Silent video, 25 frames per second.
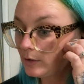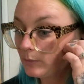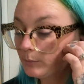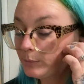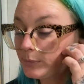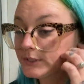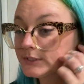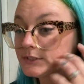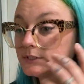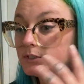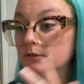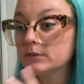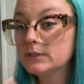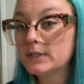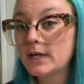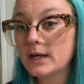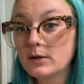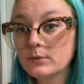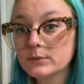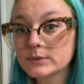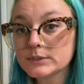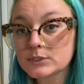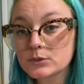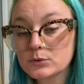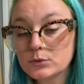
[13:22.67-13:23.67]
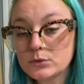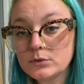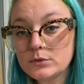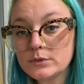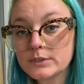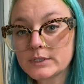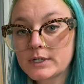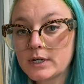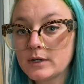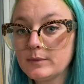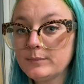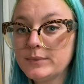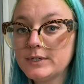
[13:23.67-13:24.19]
but so that was cool
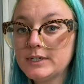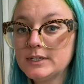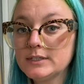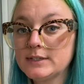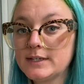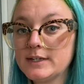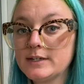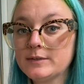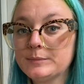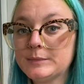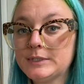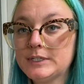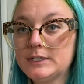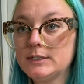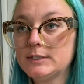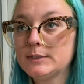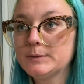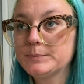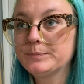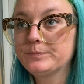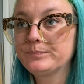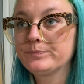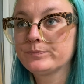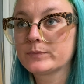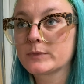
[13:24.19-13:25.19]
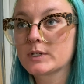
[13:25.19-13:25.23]
the company let me